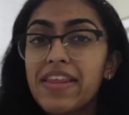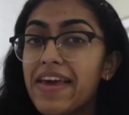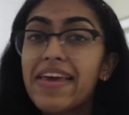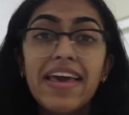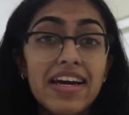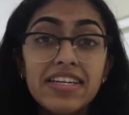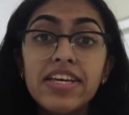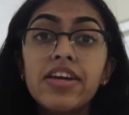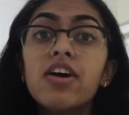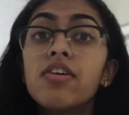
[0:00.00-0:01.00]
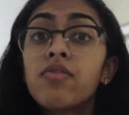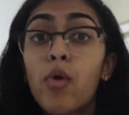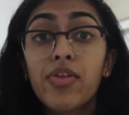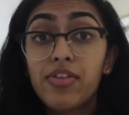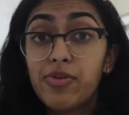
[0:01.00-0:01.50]
like candy
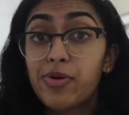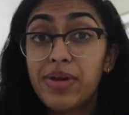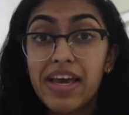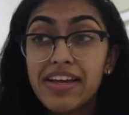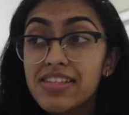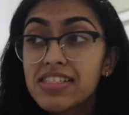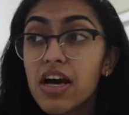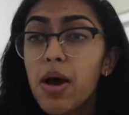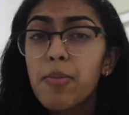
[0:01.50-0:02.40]
for the little kids.